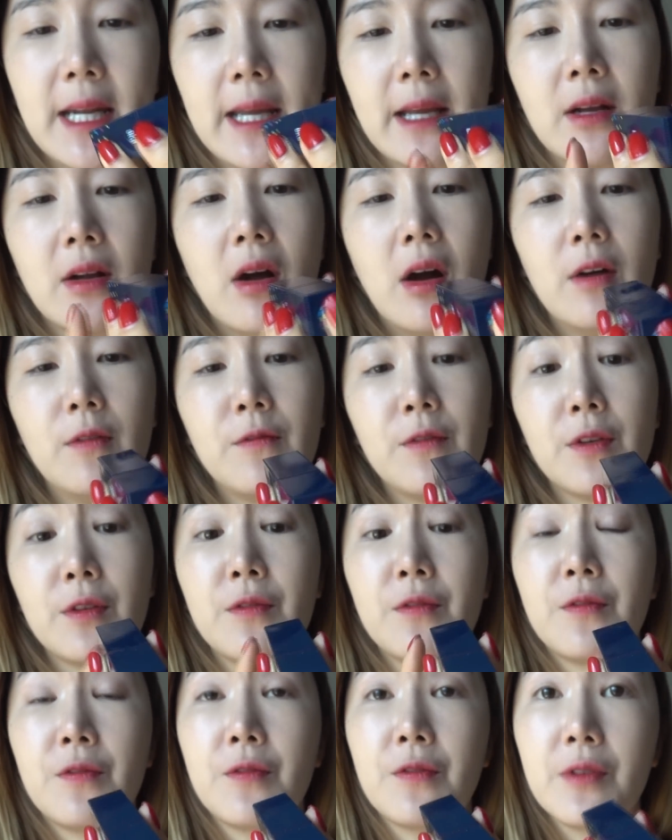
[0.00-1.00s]
I got for
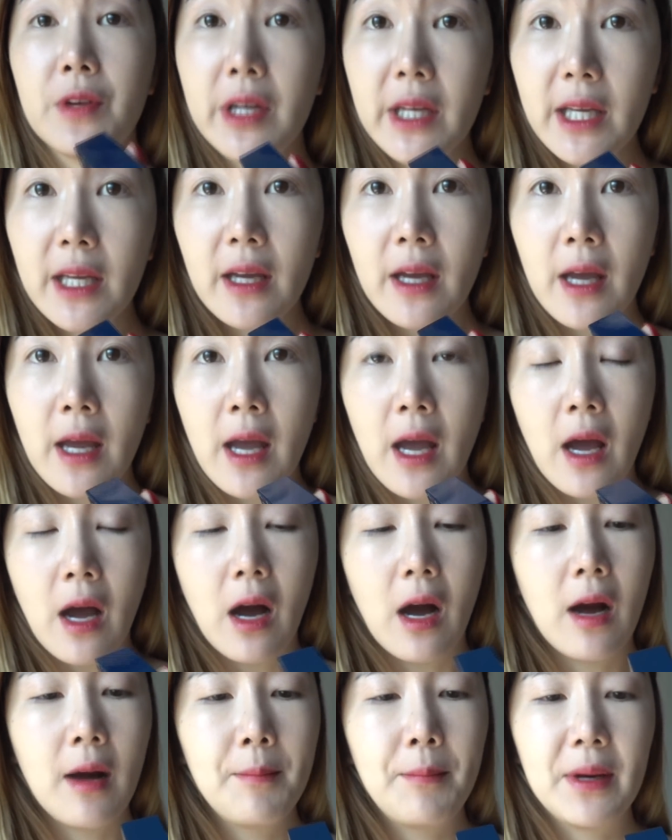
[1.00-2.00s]
free,
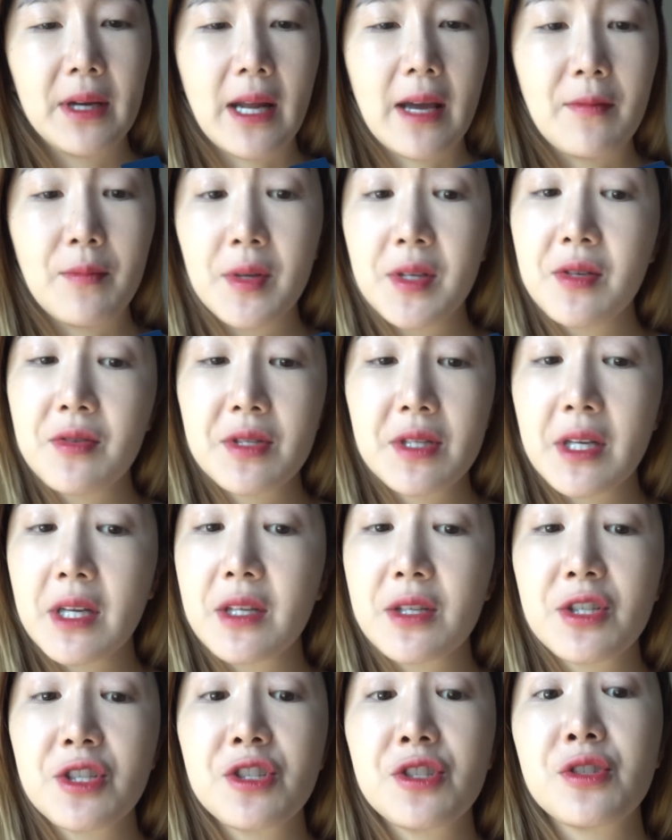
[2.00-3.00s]
but I've been using
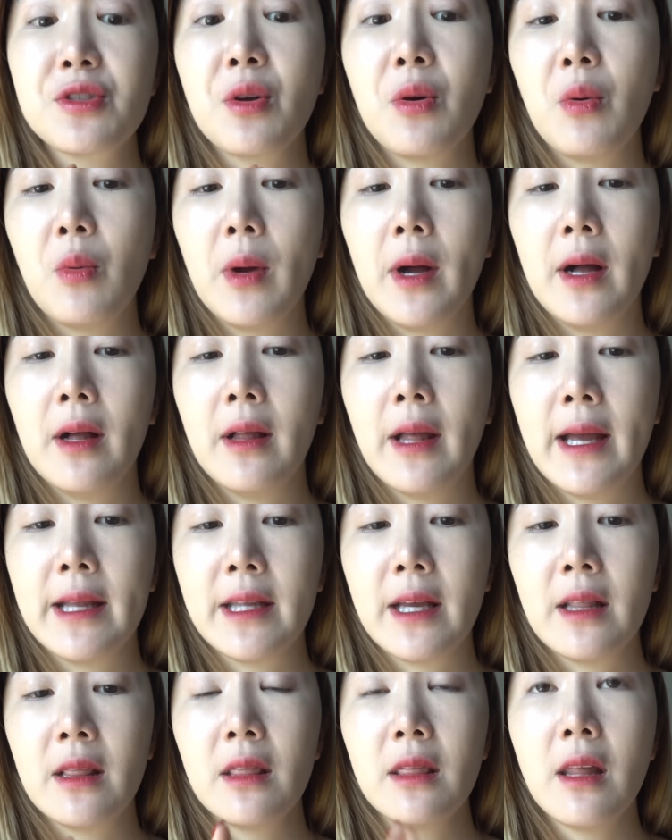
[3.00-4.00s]
it so well, and
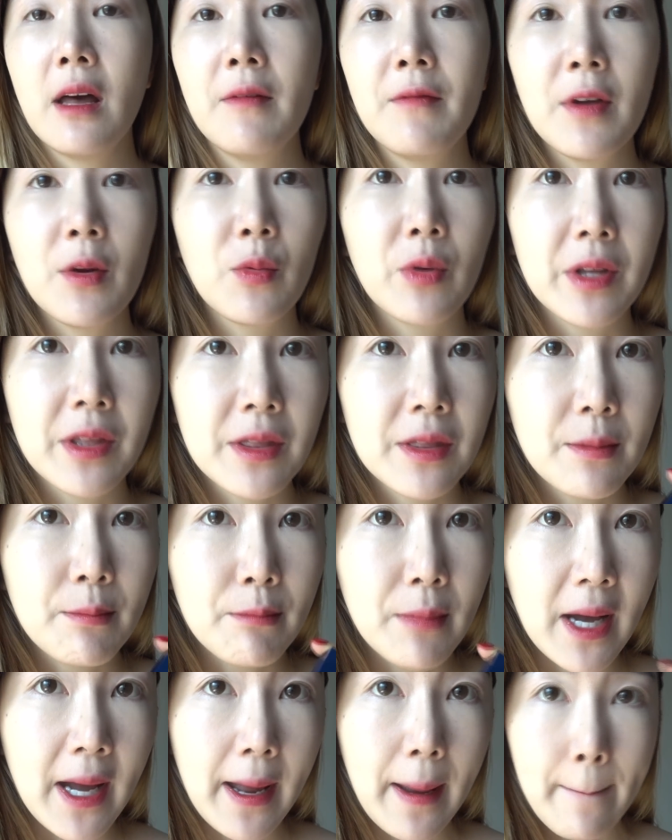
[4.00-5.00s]
I love it with
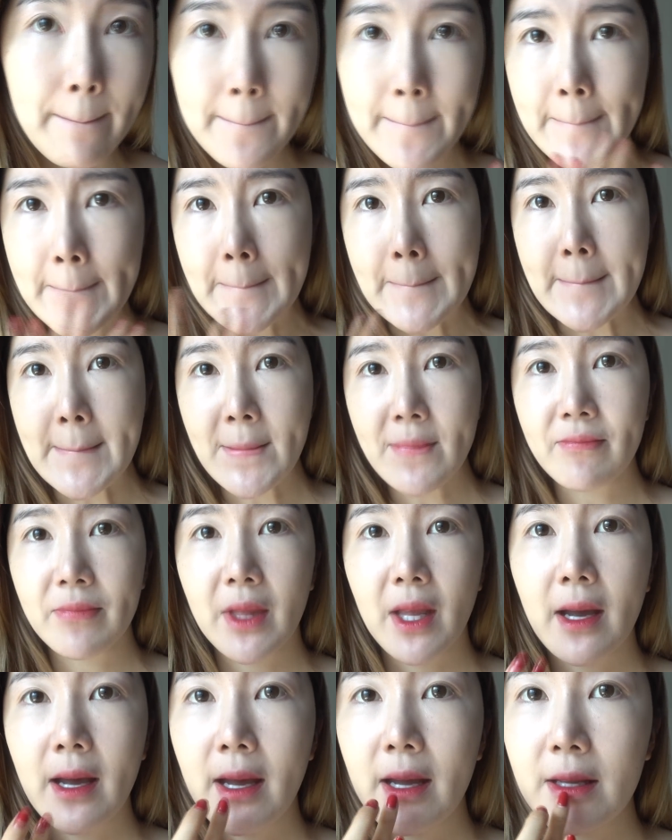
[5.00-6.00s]
my
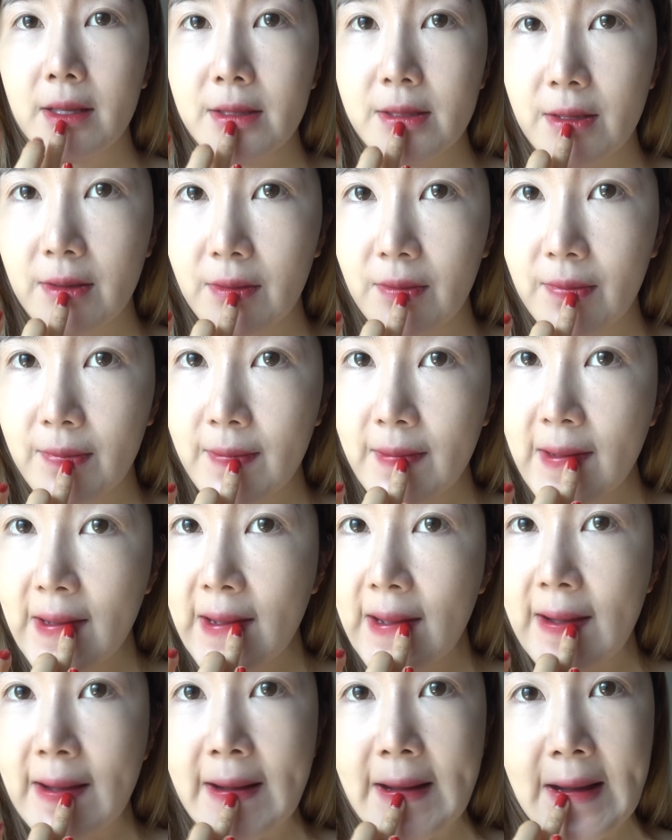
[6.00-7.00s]
kind of
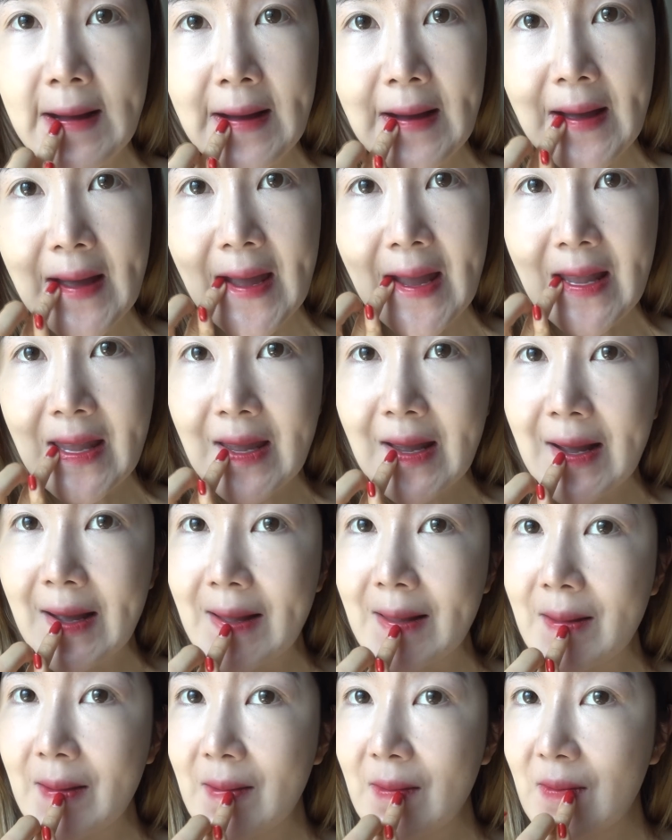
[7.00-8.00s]
any
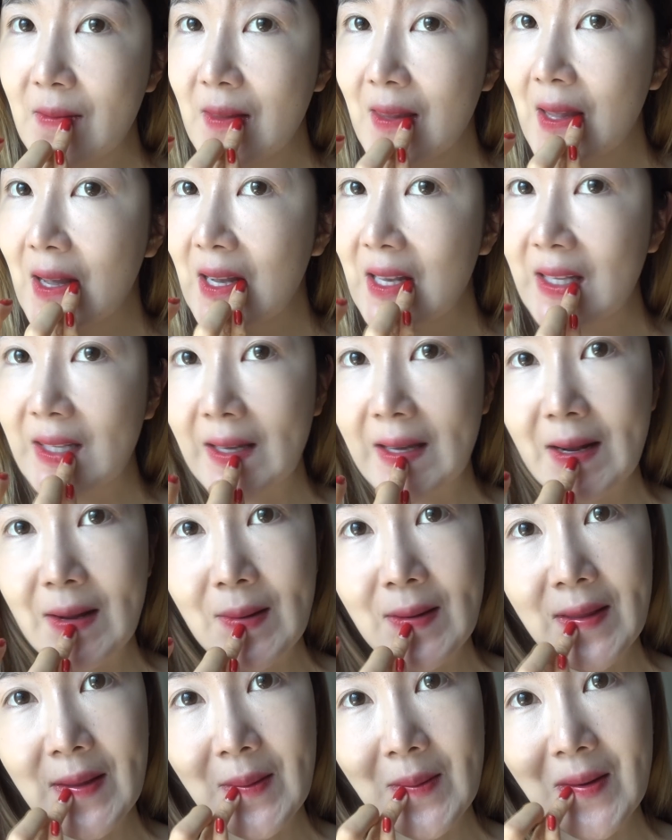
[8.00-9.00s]
kind of looks that I
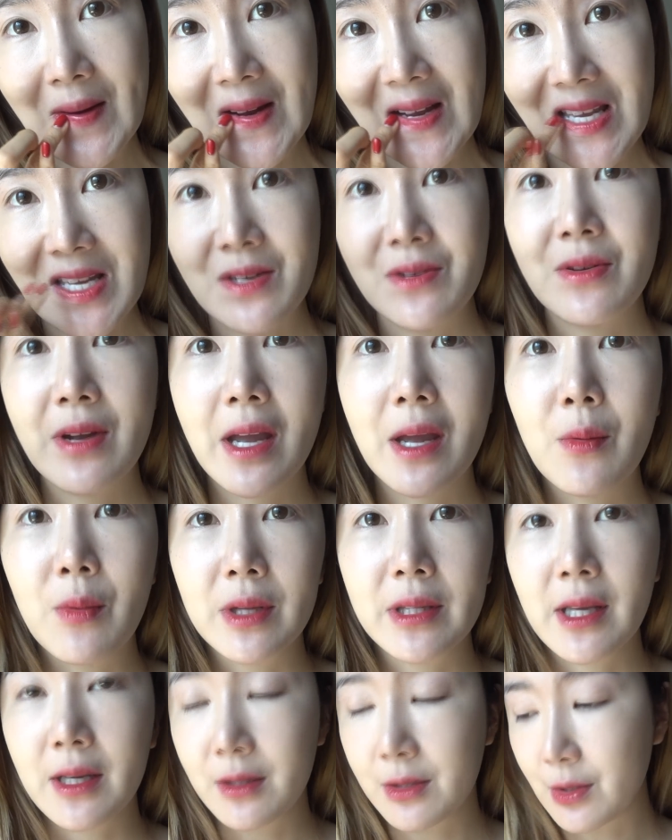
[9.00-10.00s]
want to portray
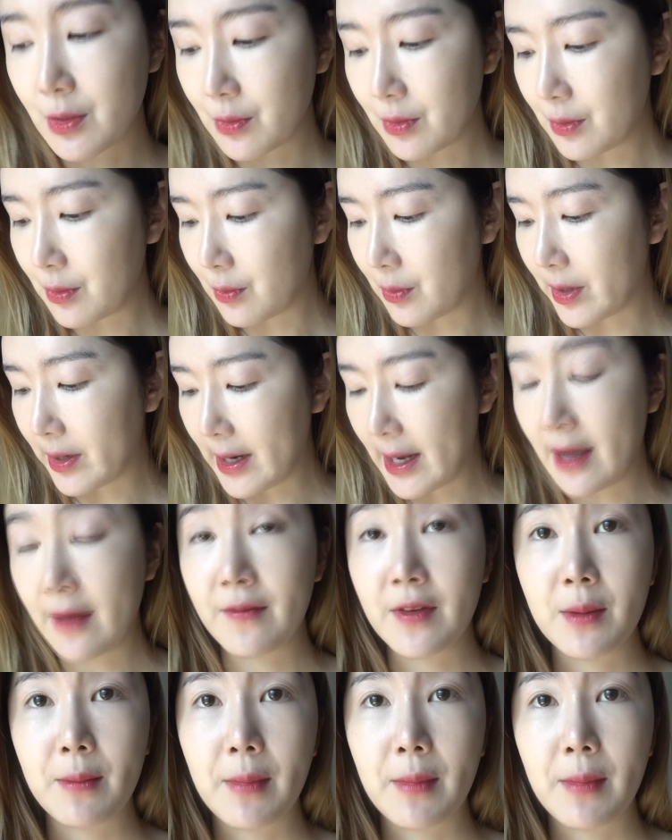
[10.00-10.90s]
when I don't wear heavy